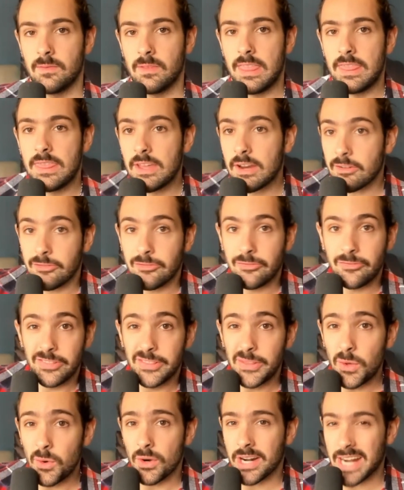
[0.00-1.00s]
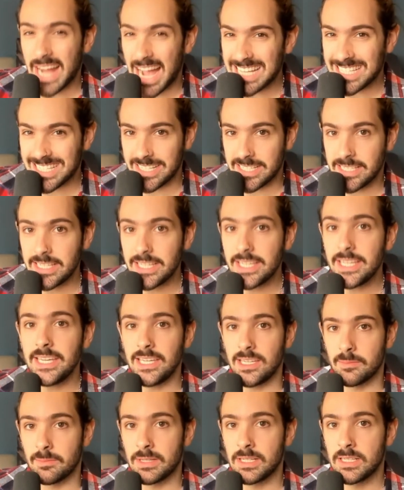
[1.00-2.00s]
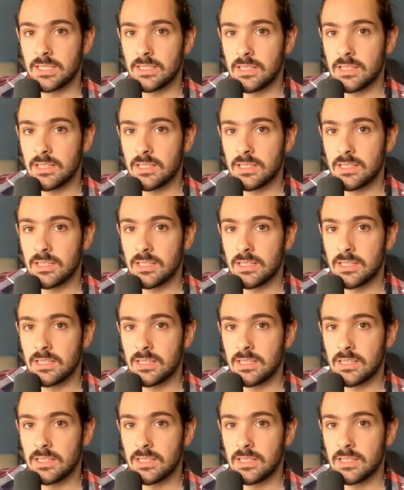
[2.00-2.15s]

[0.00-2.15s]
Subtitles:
as a team